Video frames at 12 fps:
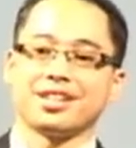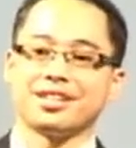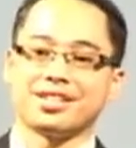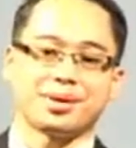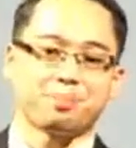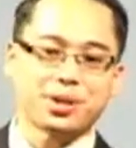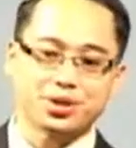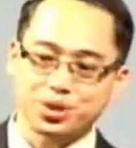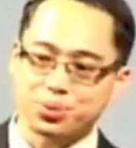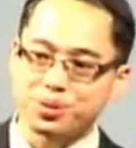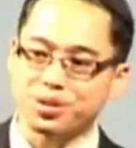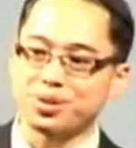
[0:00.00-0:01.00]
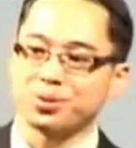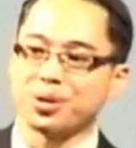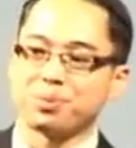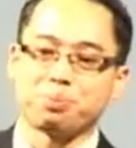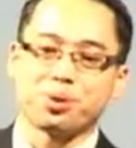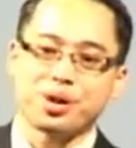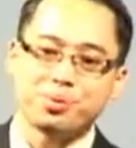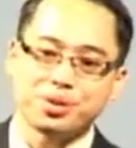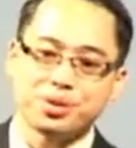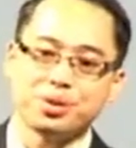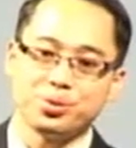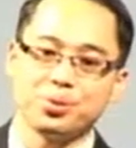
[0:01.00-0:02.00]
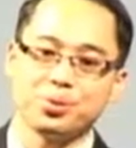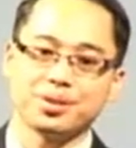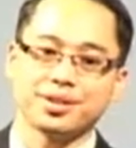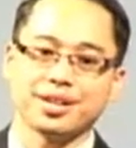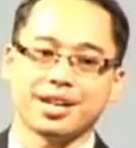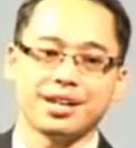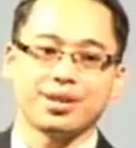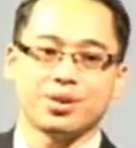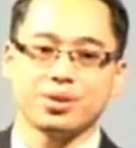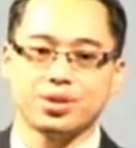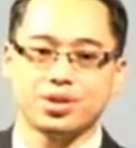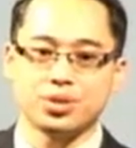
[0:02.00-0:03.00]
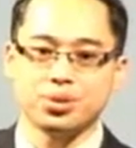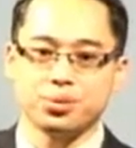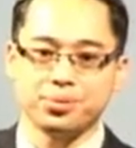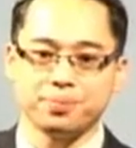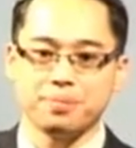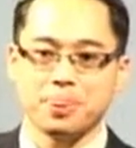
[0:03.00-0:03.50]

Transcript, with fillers: can take pictures with you, can pray with you, can encourage you.